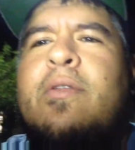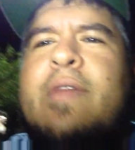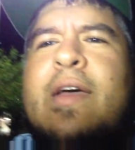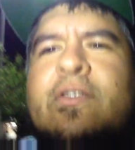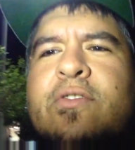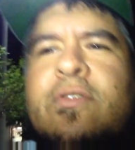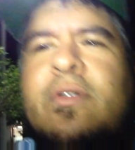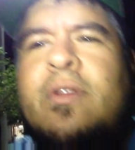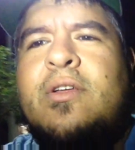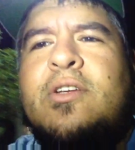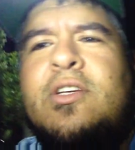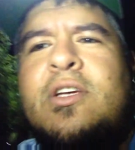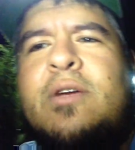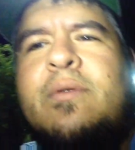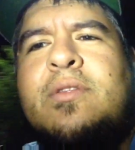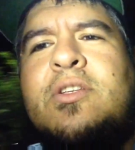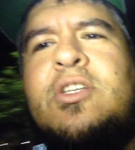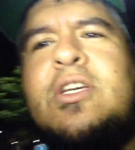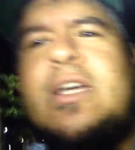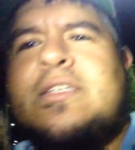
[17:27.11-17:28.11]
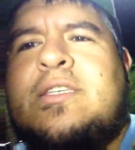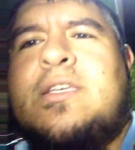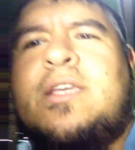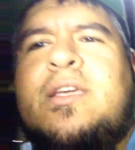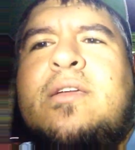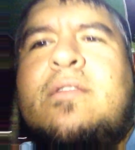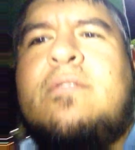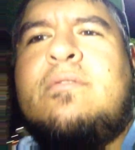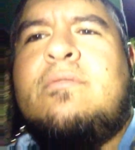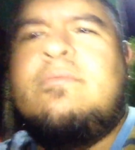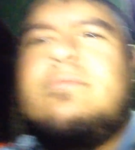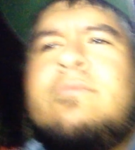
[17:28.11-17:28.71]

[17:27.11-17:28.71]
that trilogy with Jesse and